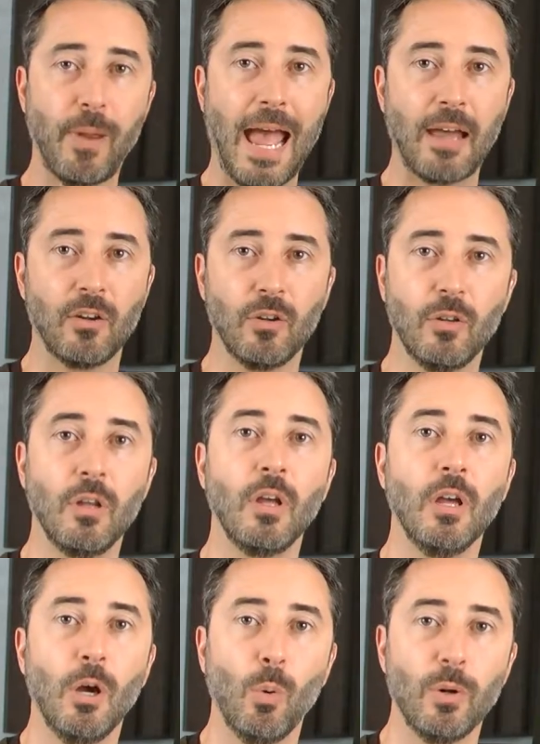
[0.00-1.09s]
pattern,
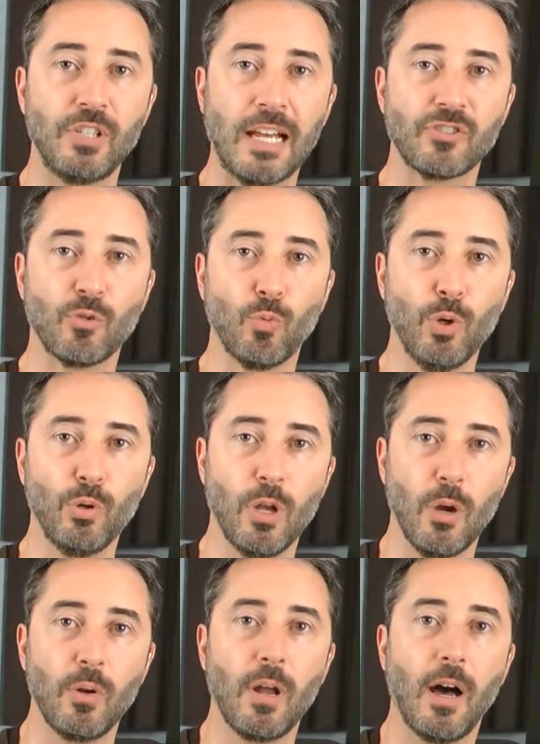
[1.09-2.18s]
which has the root note